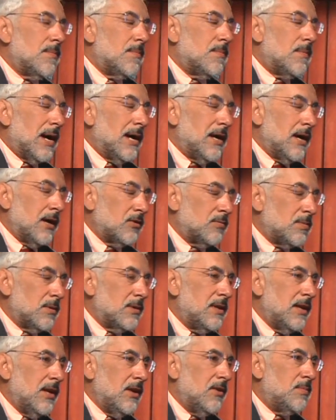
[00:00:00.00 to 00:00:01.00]
my
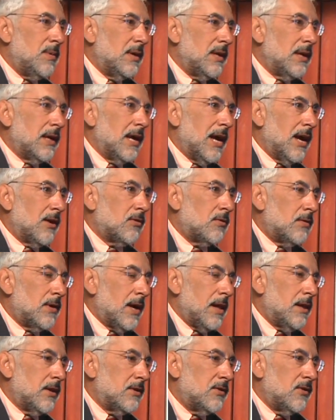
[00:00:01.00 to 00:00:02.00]
expertise being a
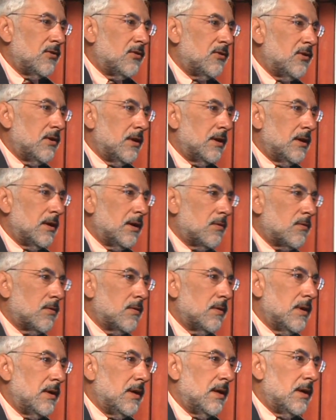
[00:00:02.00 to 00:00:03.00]
gastroenterologist
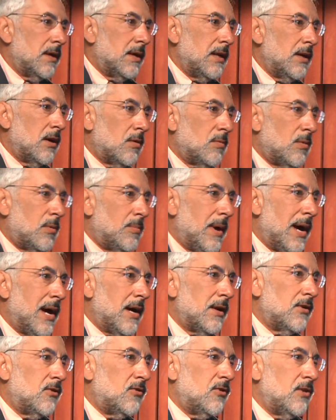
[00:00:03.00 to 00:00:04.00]
in irritable
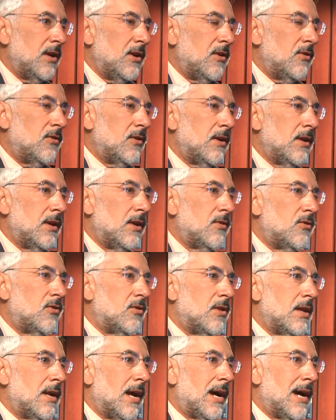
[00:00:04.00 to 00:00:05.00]
bowel disease is
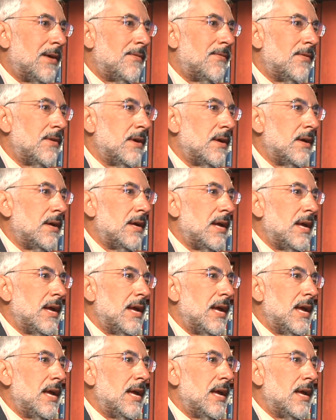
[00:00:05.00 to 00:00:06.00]
that I've
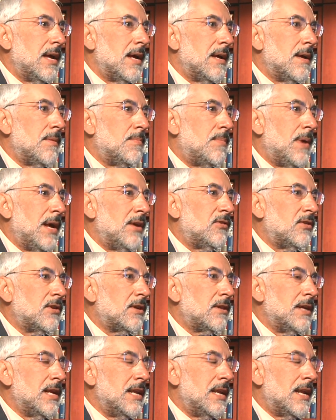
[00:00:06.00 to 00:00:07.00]

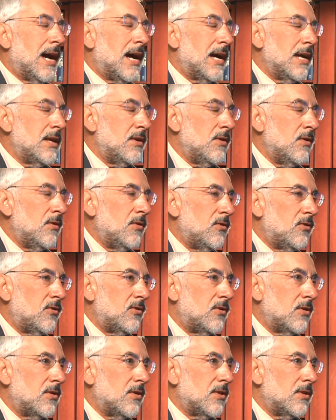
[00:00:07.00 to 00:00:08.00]
basically not
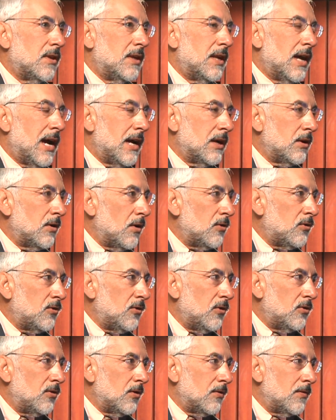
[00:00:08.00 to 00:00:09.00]
used the
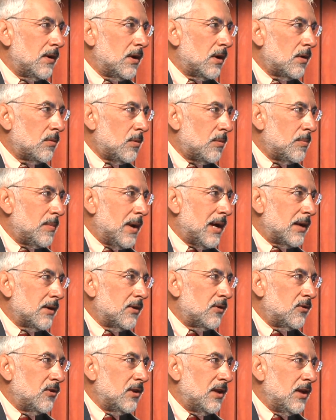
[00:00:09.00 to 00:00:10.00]
diagnosis of irritable bowel
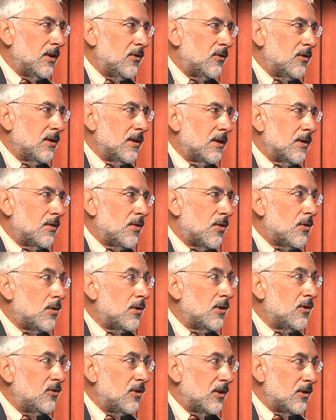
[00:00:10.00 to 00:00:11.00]
disease in
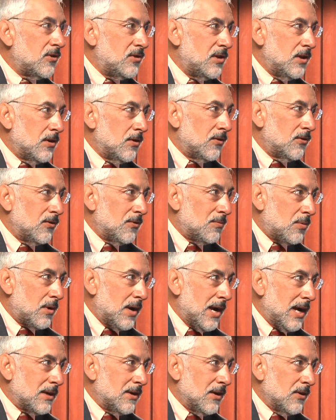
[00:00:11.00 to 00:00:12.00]
36 years of
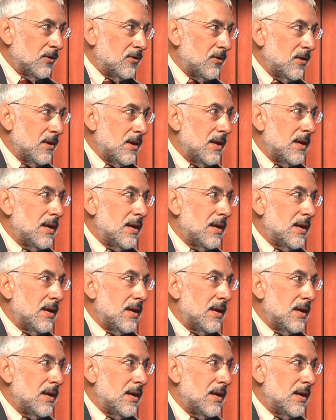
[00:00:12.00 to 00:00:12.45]
practice.